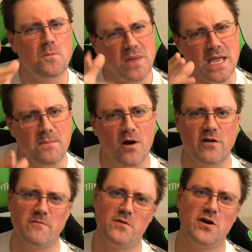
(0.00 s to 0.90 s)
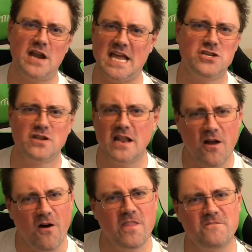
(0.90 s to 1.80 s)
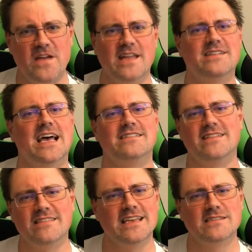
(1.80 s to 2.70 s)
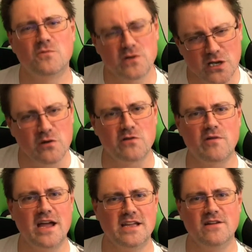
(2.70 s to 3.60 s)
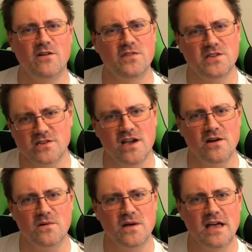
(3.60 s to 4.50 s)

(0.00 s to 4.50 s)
be a part of Mur Nation and all the fantastic things that we're doing right here on the show.